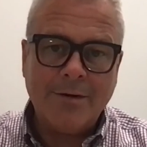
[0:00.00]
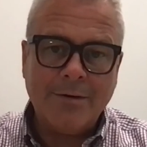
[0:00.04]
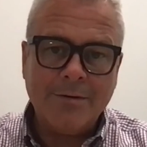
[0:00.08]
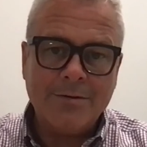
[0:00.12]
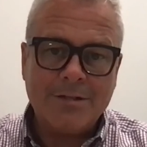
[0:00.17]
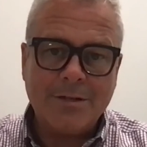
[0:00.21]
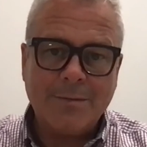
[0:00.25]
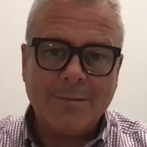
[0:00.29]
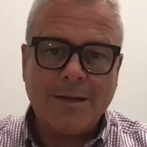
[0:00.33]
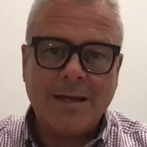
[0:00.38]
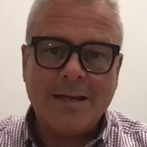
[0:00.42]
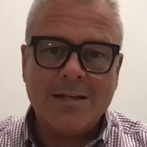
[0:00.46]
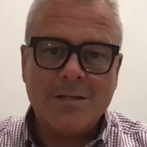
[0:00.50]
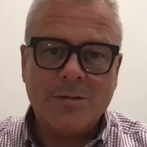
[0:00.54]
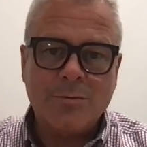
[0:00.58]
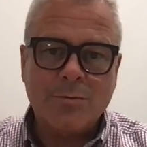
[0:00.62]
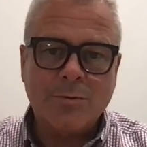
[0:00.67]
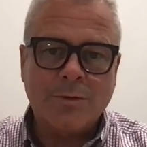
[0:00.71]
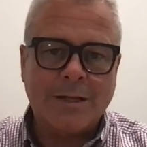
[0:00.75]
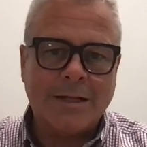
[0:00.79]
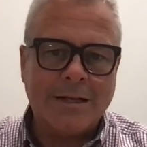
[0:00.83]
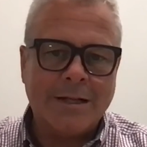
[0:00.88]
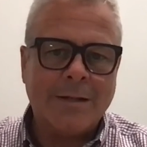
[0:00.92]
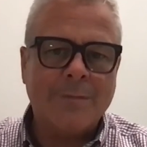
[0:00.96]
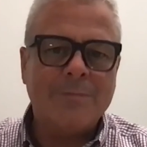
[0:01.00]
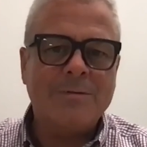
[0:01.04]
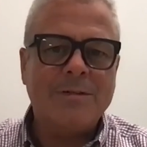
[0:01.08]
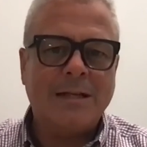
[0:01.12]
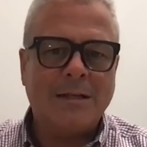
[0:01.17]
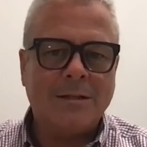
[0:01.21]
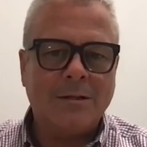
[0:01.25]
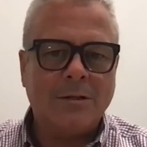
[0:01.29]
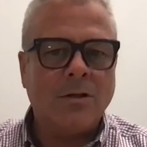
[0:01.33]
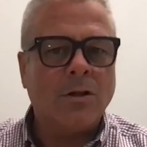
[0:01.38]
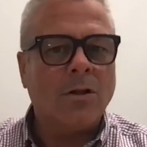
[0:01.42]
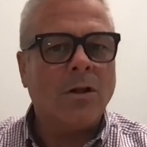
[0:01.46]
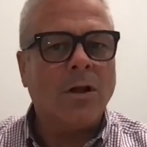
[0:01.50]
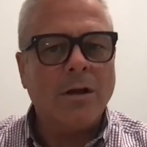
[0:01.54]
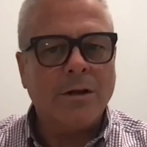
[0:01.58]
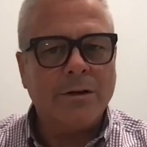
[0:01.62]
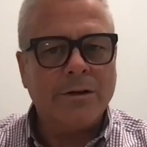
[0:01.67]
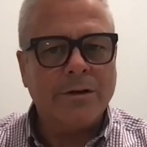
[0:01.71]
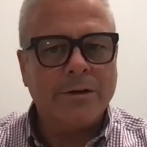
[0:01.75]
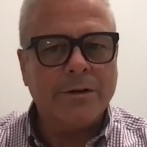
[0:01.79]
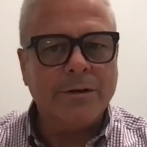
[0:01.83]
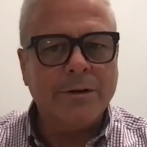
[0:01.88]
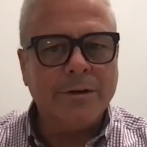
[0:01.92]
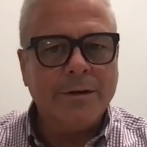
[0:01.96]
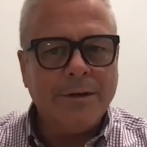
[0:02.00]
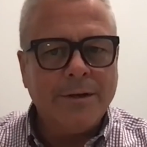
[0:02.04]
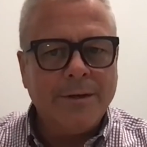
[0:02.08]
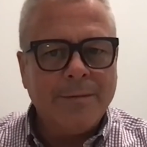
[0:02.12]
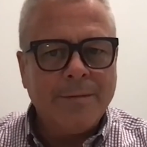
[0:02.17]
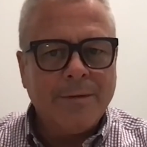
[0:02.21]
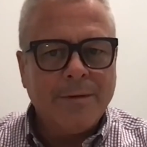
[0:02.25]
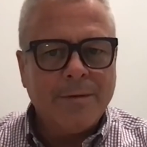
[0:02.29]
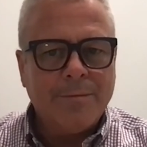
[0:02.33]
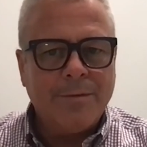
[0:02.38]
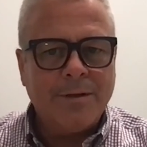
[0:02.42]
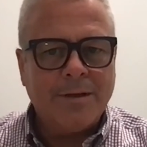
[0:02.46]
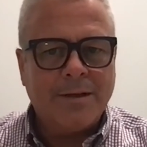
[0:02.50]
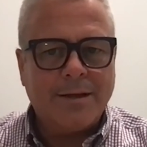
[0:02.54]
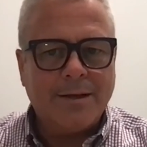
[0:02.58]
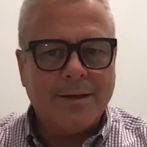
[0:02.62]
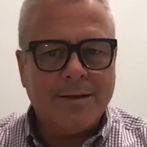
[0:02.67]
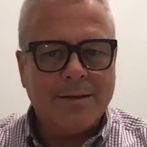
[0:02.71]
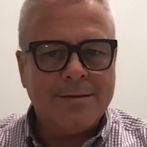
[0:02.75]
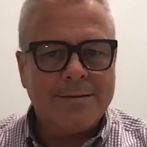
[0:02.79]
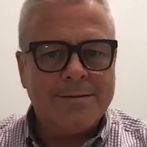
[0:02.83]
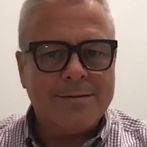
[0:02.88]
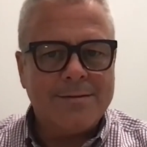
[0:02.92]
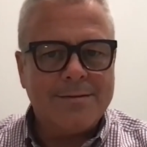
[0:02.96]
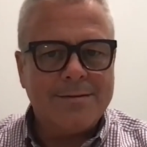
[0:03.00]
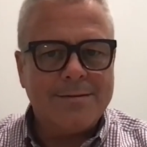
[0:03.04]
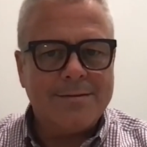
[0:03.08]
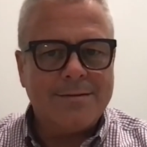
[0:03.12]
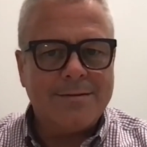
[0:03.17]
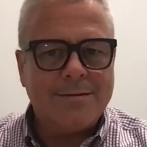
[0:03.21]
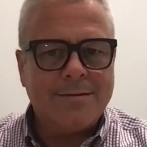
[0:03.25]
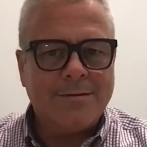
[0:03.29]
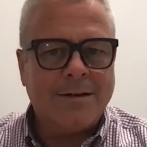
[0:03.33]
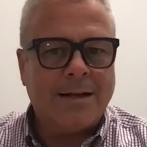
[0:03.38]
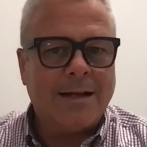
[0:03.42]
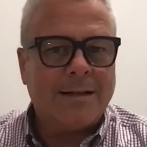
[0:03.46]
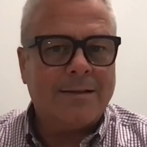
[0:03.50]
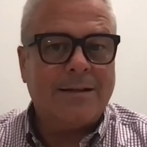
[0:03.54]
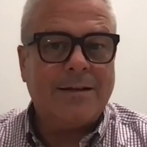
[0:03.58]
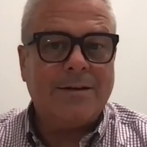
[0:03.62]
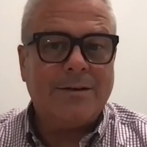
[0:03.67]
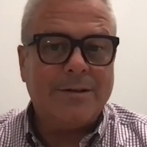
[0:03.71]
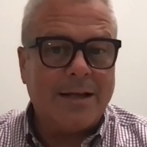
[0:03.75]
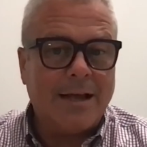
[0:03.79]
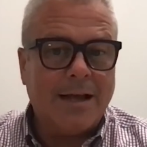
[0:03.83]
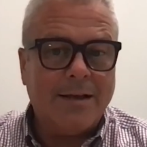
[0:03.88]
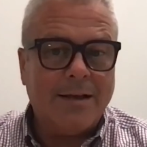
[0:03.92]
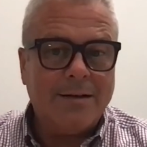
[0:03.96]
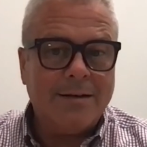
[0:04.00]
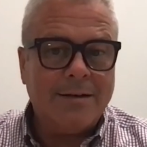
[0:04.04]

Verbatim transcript: In some cases, we're letting them stay a little longer because they're not there yet.